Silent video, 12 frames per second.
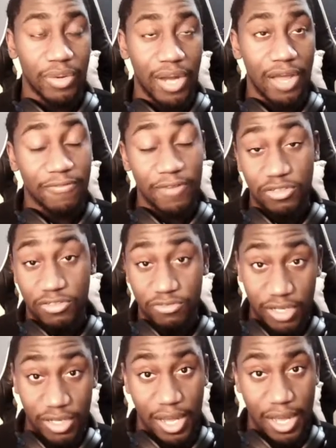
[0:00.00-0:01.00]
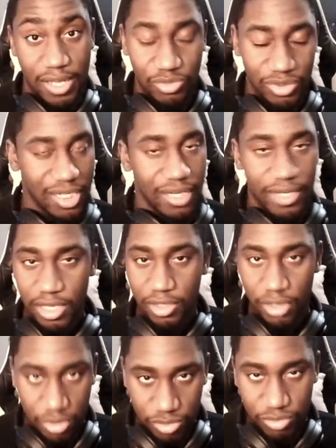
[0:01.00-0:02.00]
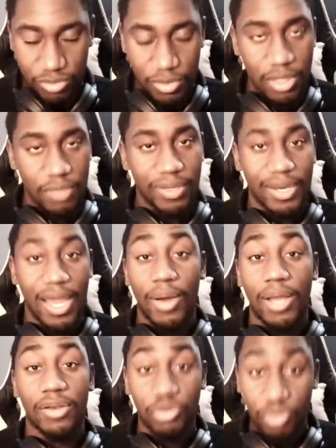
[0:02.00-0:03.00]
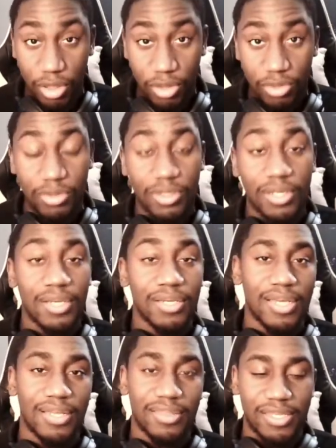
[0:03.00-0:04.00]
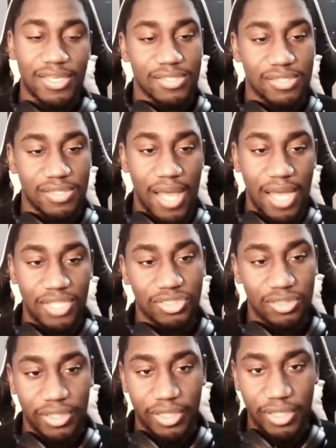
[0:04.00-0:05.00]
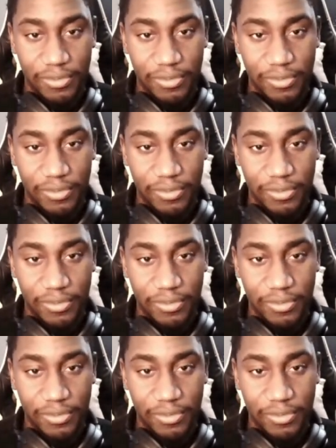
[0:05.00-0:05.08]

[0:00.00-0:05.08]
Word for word: I felt to realize, which I didn't know, but now I do know, that this actually